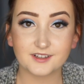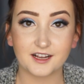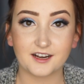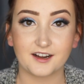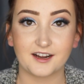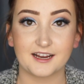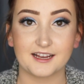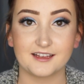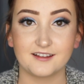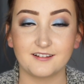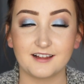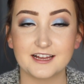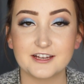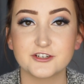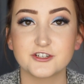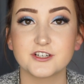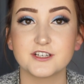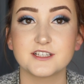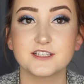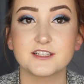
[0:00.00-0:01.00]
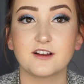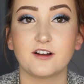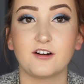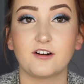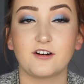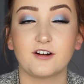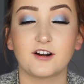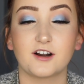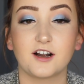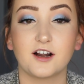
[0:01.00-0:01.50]
Alright, lashes
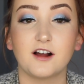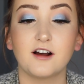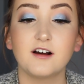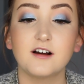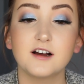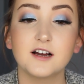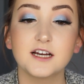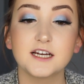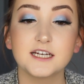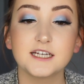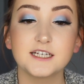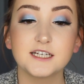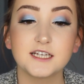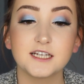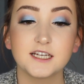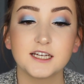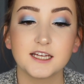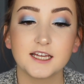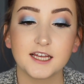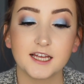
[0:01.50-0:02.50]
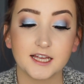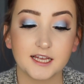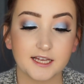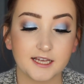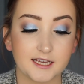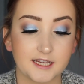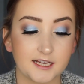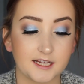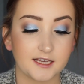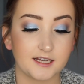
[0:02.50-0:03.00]
are on,
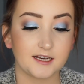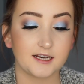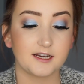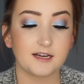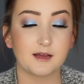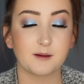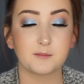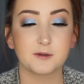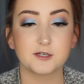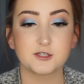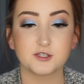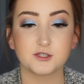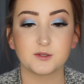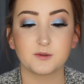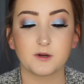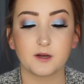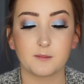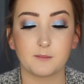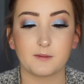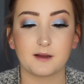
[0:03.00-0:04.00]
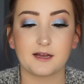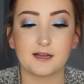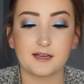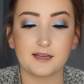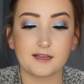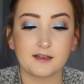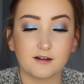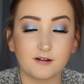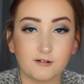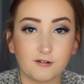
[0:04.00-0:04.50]
and now I'm going to do
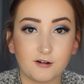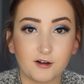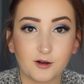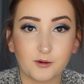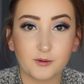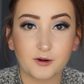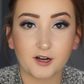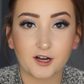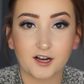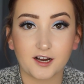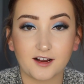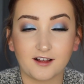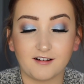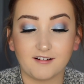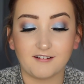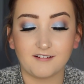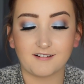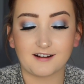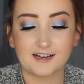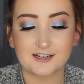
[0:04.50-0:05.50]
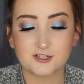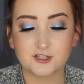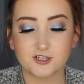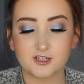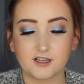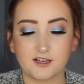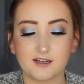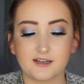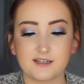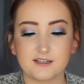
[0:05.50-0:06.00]
my lower
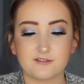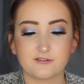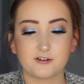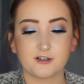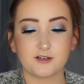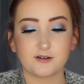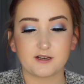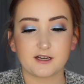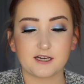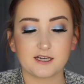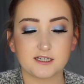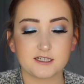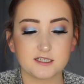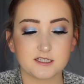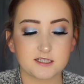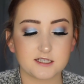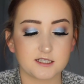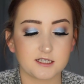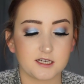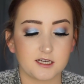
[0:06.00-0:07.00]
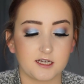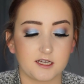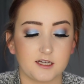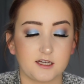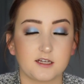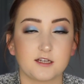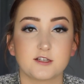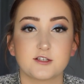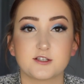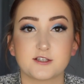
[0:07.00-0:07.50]
lash line for you guys.
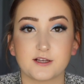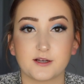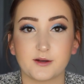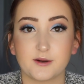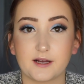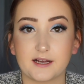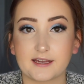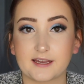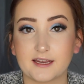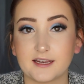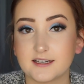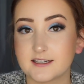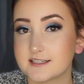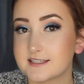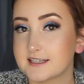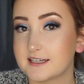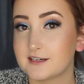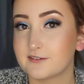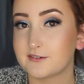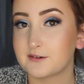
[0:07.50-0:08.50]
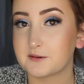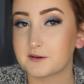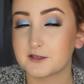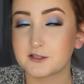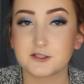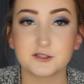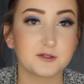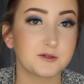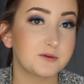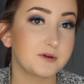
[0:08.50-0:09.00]
So I can't decide if I
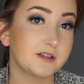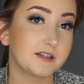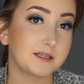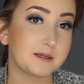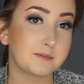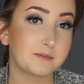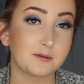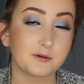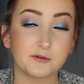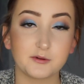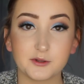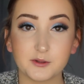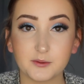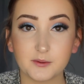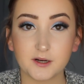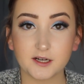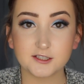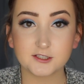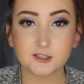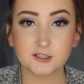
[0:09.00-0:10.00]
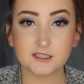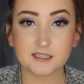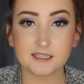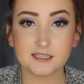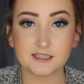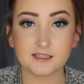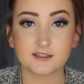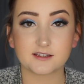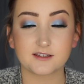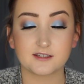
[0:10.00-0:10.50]
want to do the blue
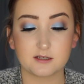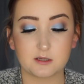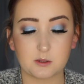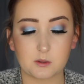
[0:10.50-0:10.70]
underneath